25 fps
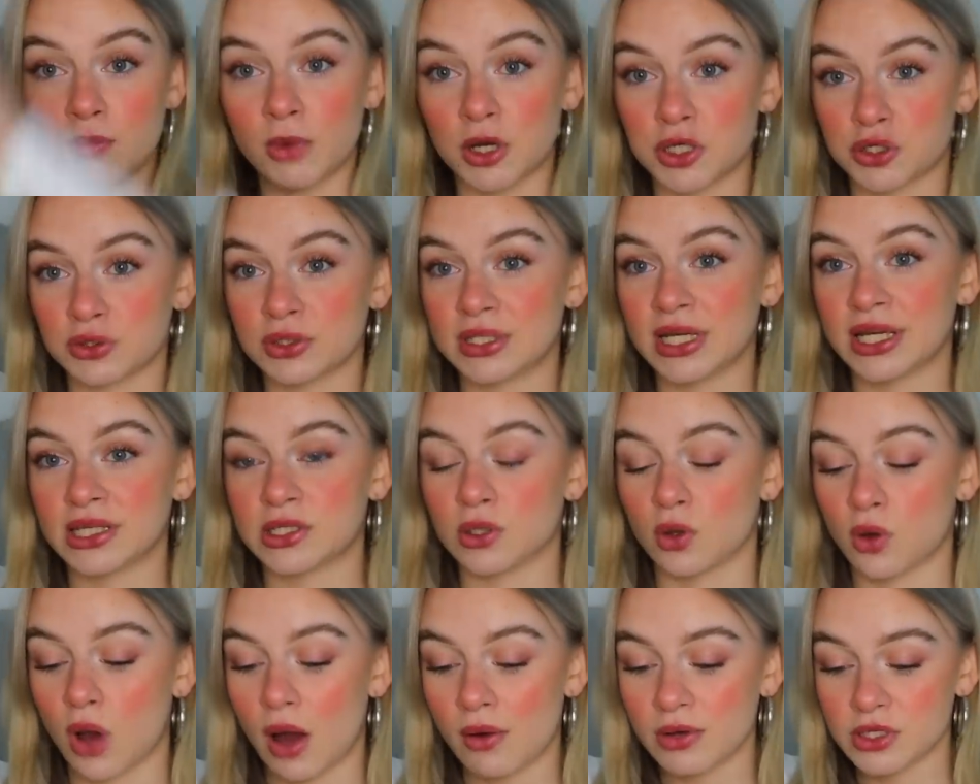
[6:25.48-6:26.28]
much on
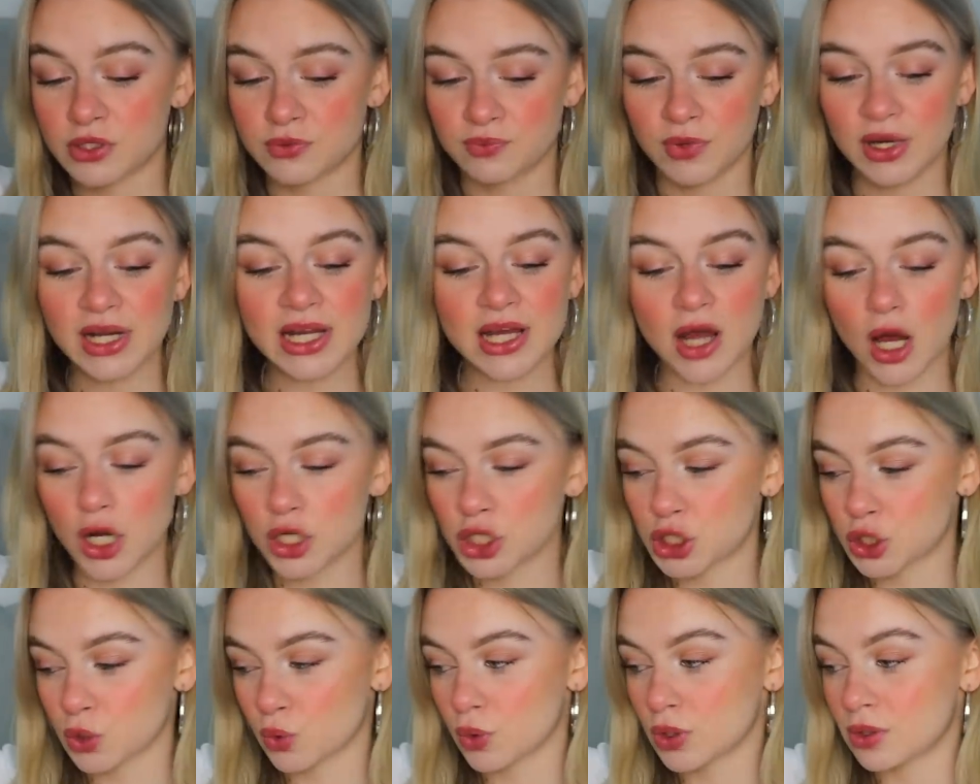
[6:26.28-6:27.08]
TikTok. I was really
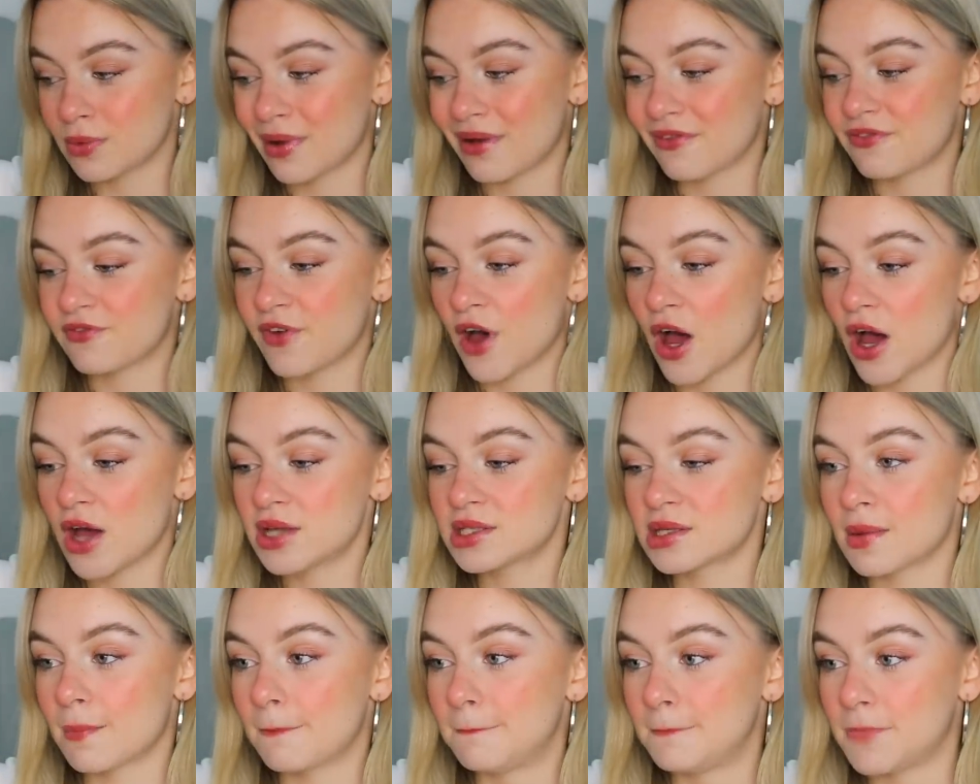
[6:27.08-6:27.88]
unsure on them at
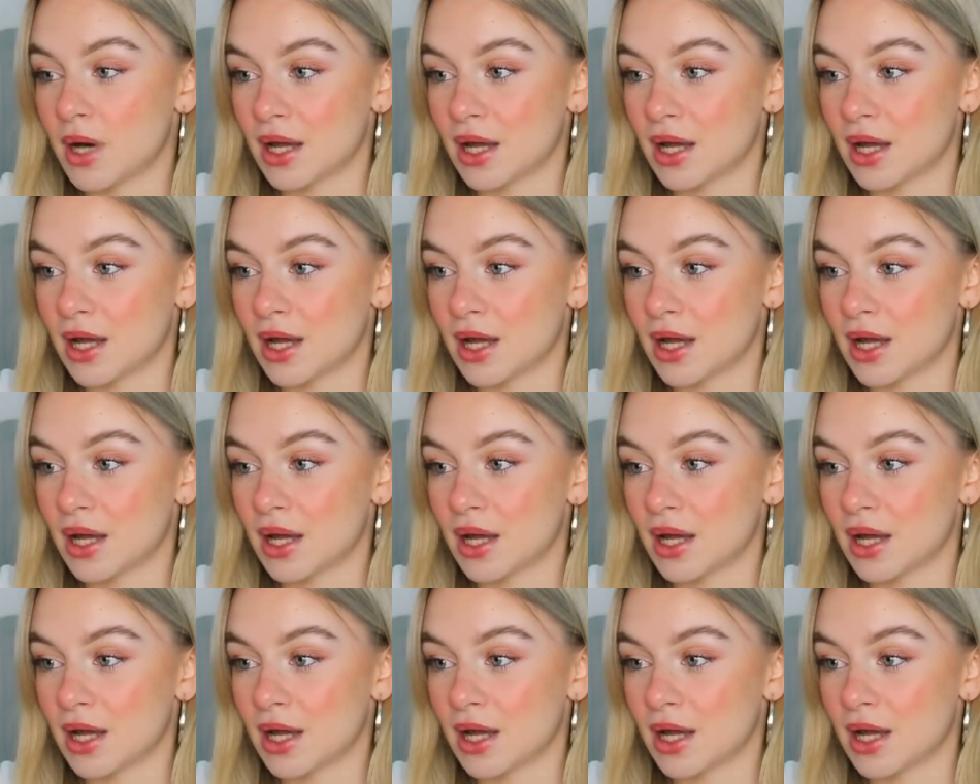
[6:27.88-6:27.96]
first,